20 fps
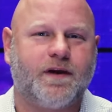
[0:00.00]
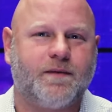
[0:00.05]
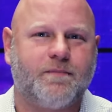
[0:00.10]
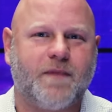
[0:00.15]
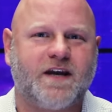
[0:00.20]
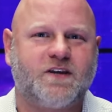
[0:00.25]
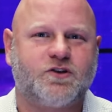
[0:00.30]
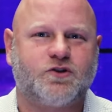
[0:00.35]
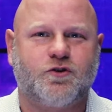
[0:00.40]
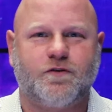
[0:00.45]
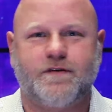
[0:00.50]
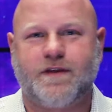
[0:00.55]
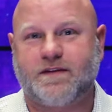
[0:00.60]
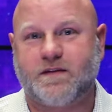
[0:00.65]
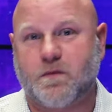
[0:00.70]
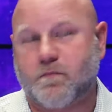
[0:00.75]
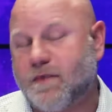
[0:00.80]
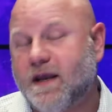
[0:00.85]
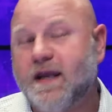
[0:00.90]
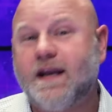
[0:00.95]
and make sure
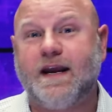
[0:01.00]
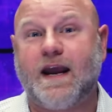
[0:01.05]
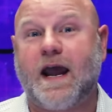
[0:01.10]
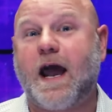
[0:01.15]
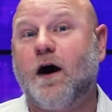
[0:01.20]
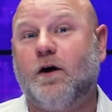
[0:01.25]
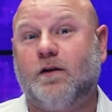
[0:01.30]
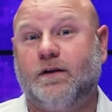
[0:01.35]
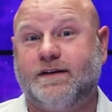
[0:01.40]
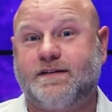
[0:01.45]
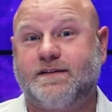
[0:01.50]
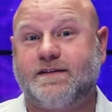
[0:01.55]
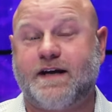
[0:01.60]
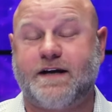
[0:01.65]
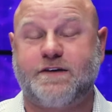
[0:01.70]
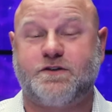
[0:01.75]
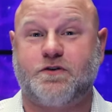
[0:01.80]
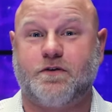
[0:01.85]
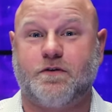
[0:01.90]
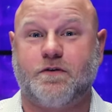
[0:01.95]
that the media outlets
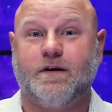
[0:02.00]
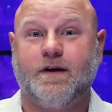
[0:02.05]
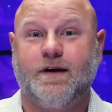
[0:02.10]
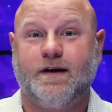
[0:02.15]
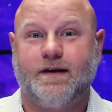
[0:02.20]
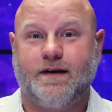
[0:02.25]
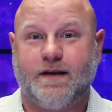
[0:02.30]
that you're,